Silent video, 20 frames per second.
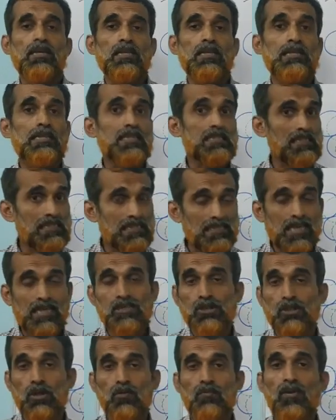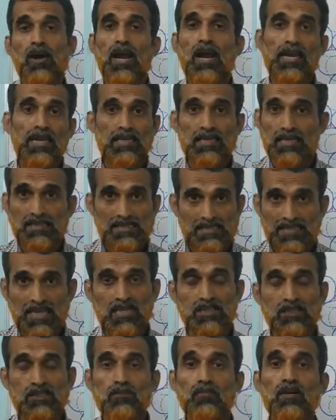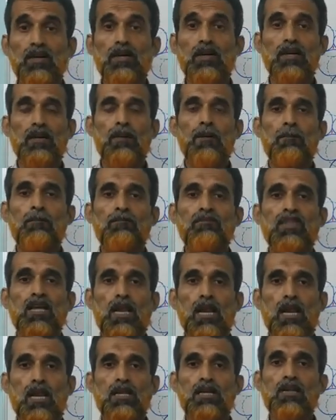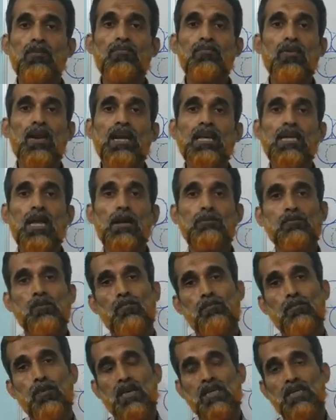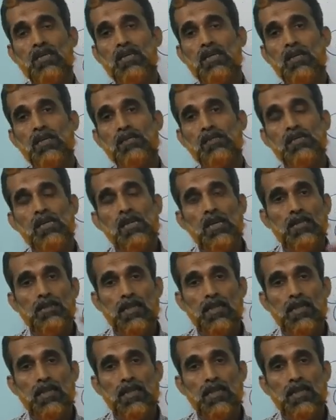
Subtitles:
the structure of ionic crystals, where there are different types of particles,